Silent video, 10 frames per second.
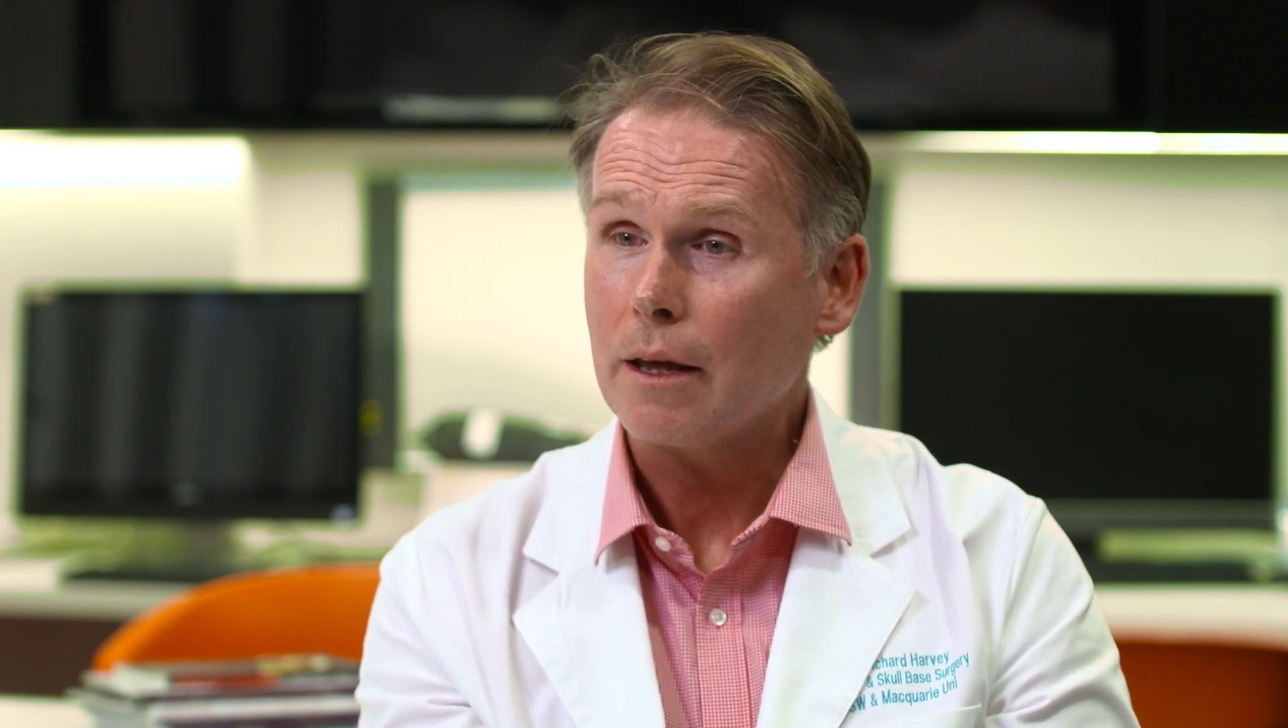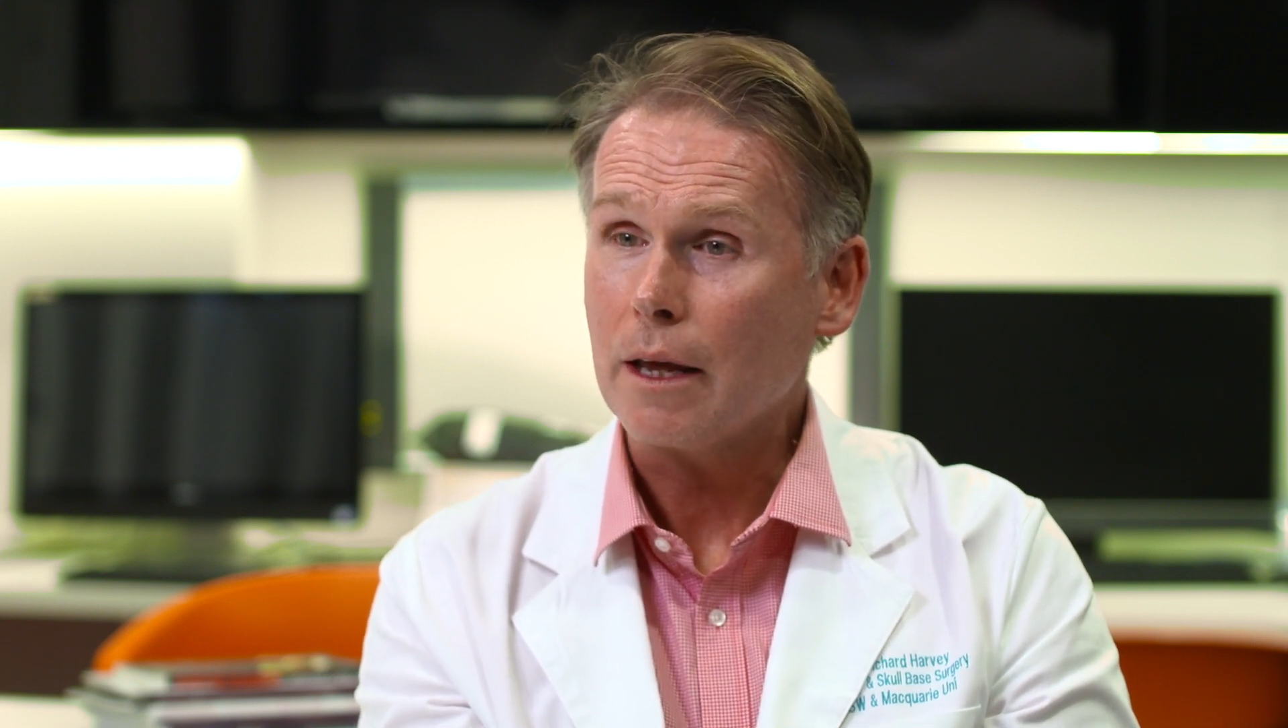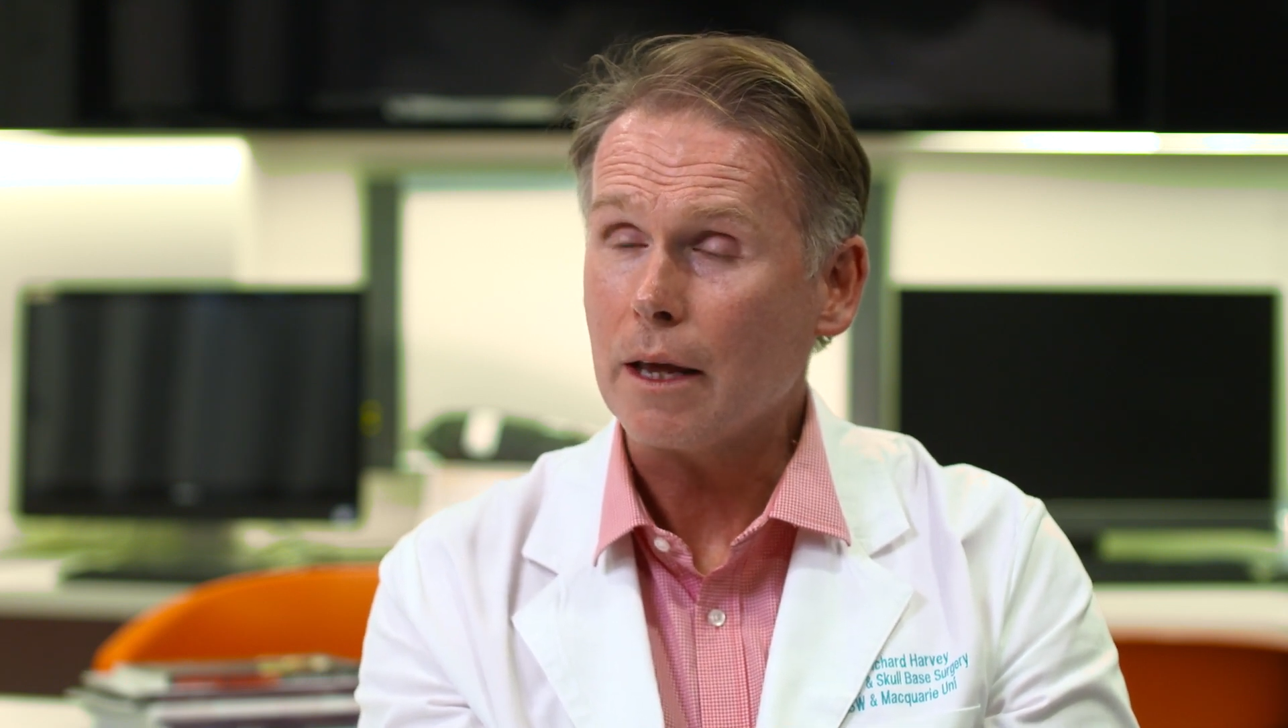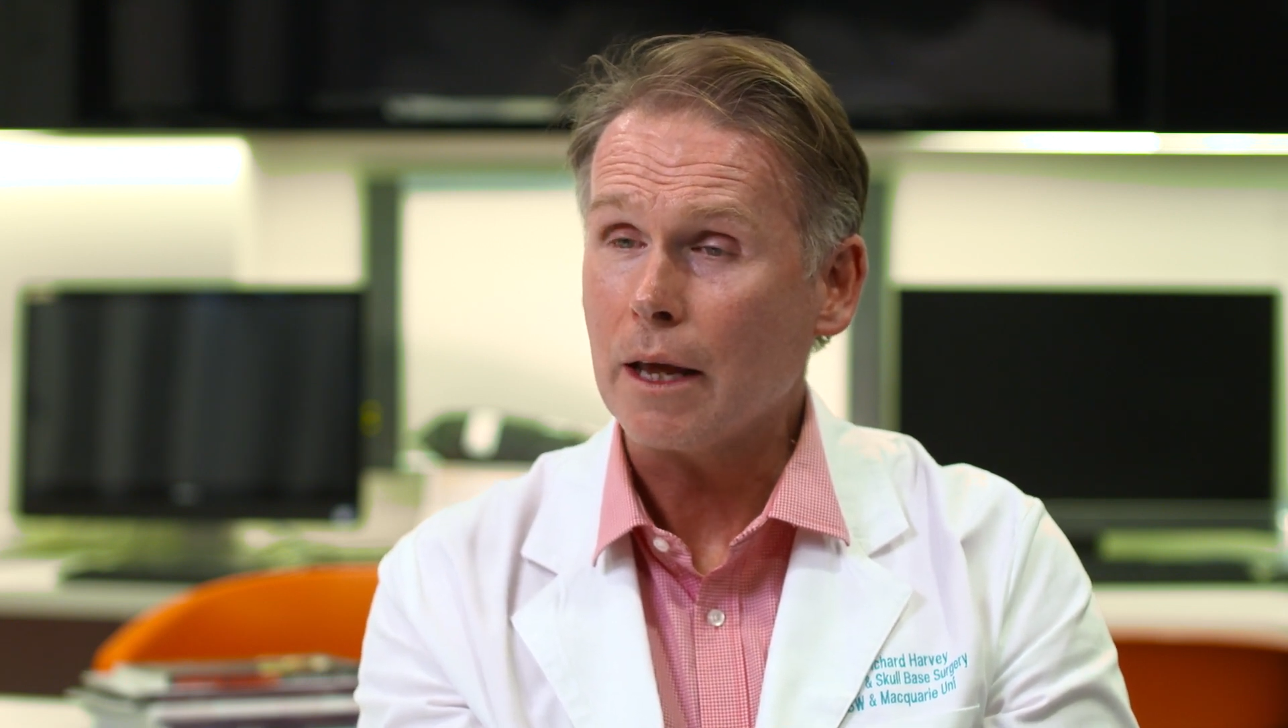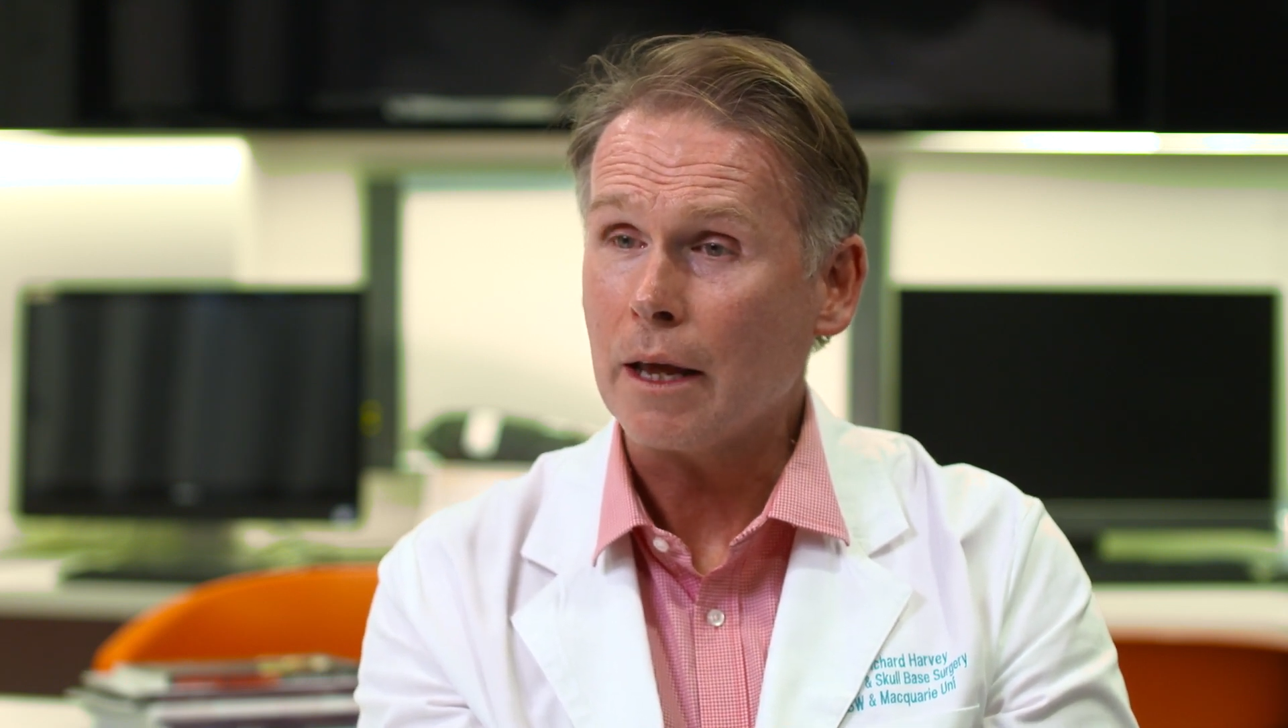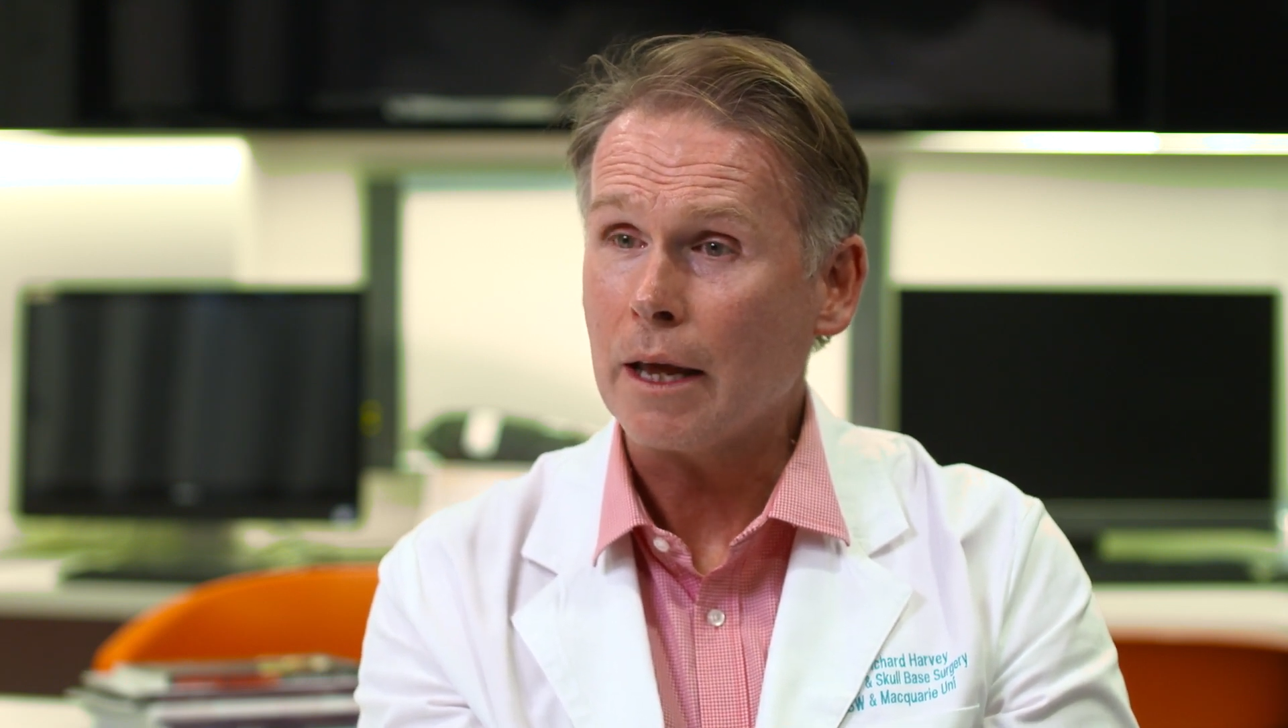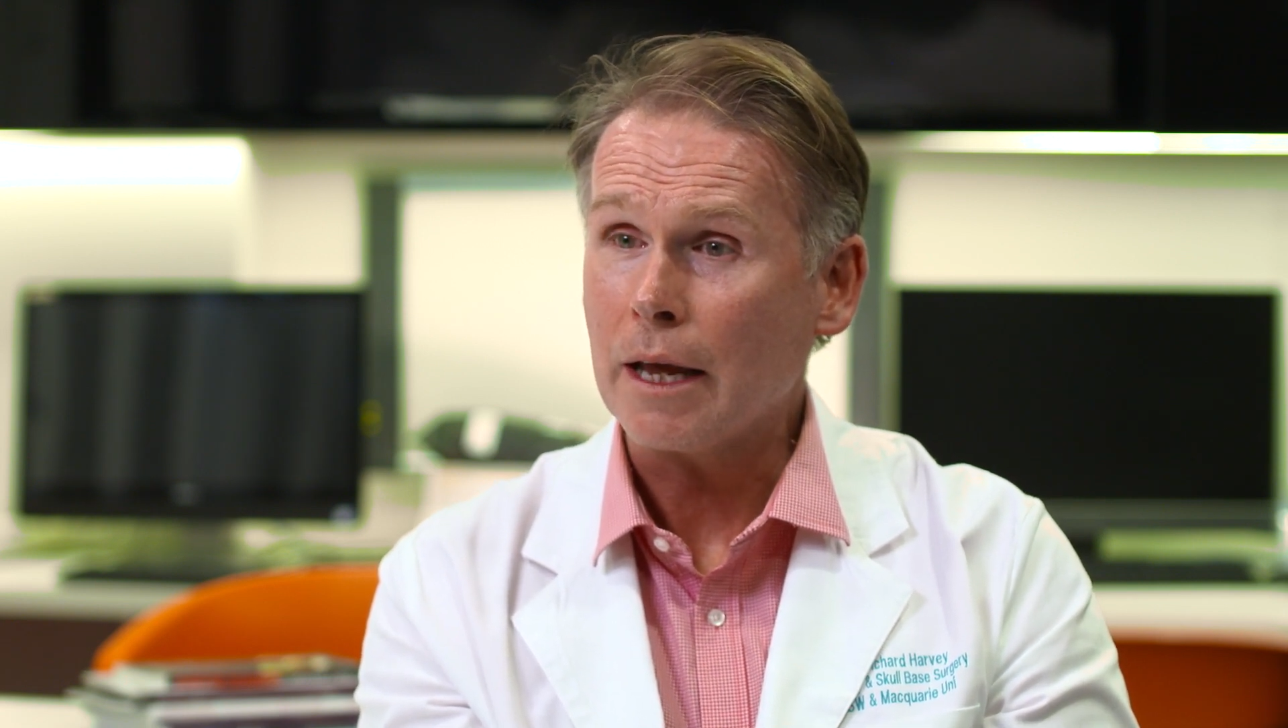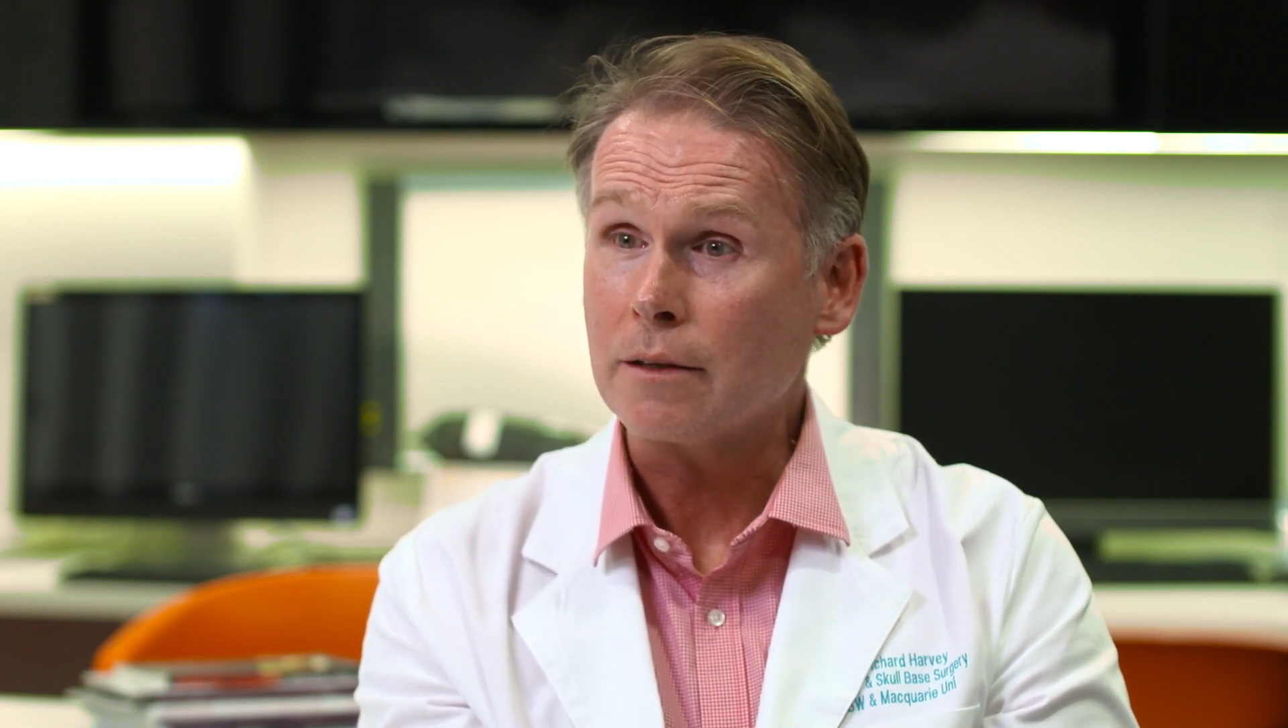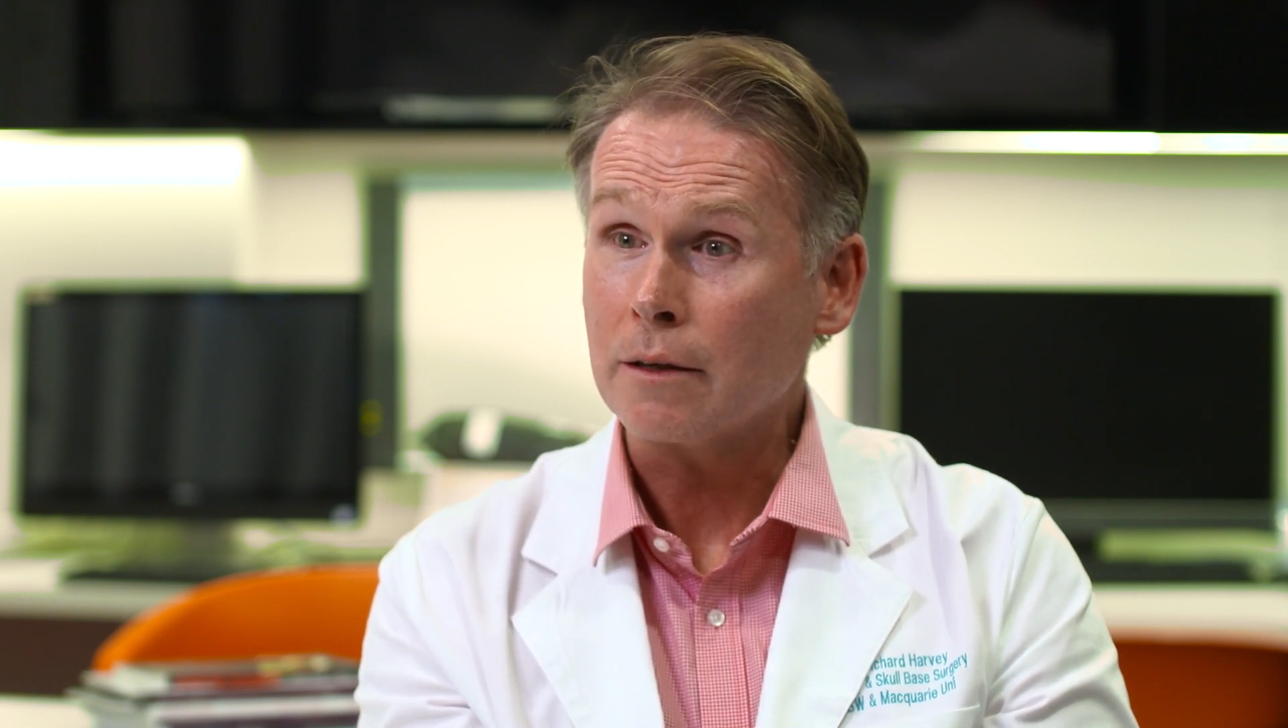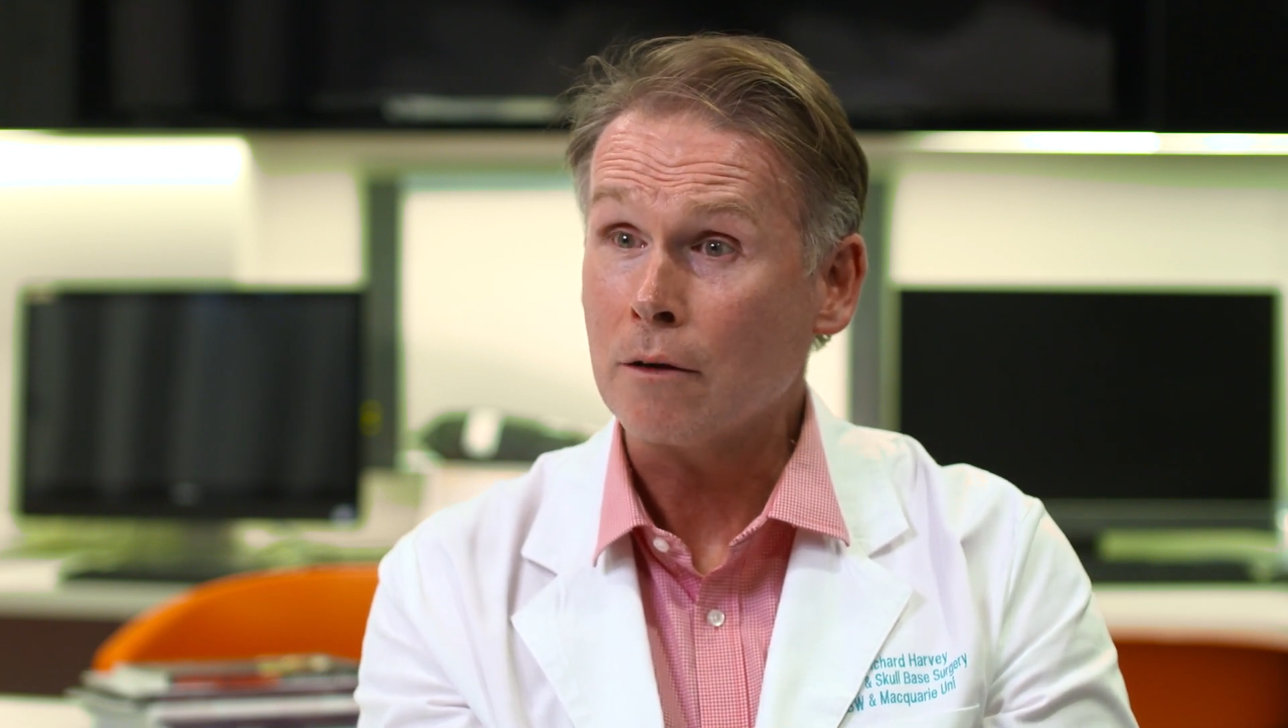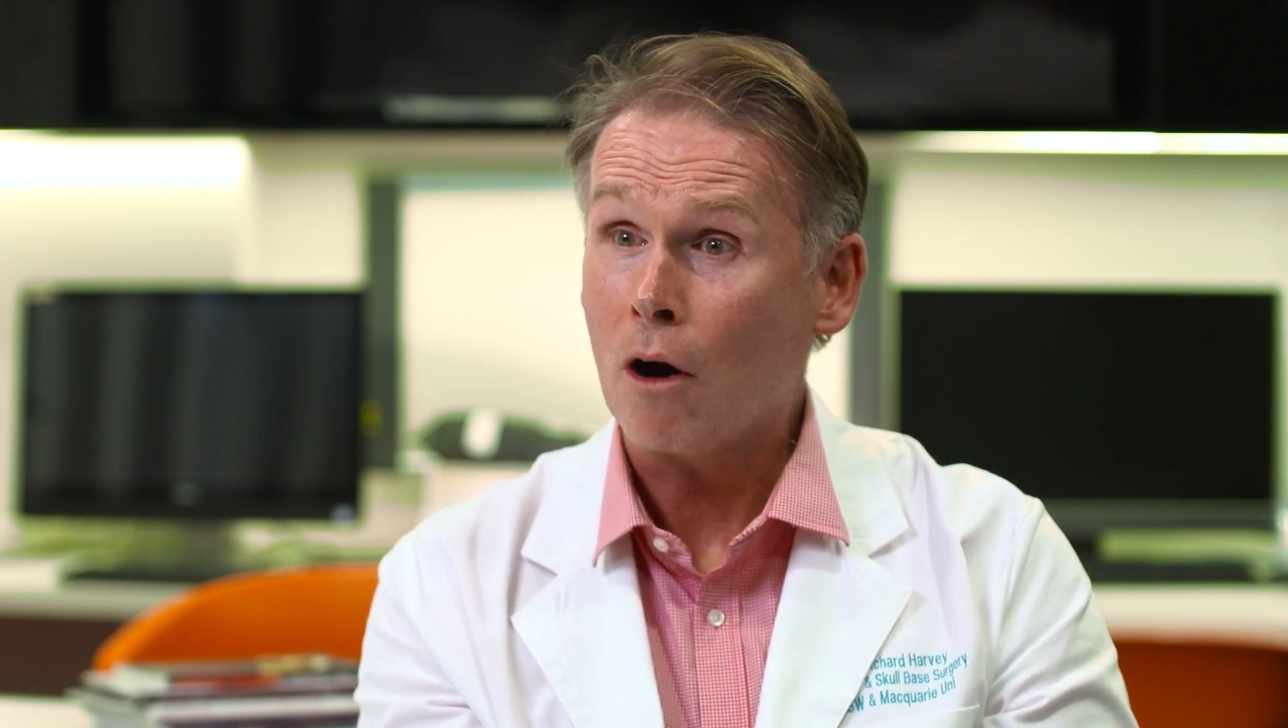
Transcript: It it's